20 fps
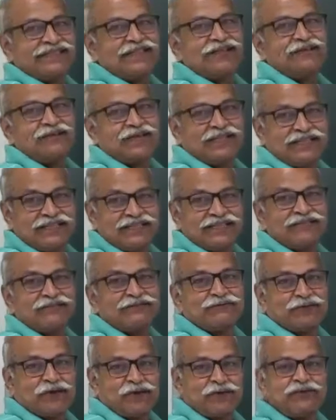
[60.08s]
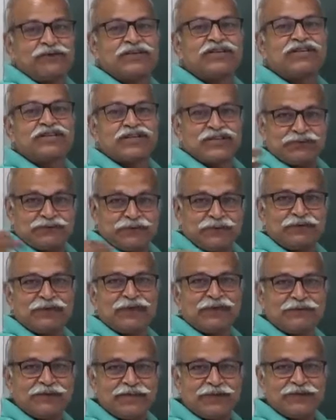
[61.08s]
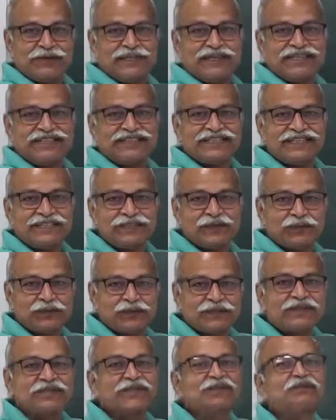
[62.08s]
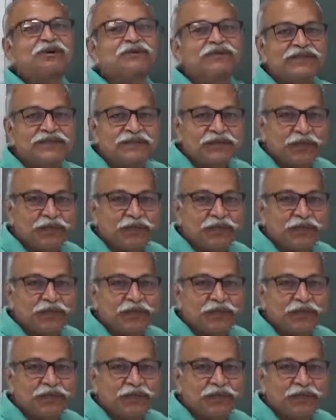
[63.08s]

is the one from which we will be doing this course, some of the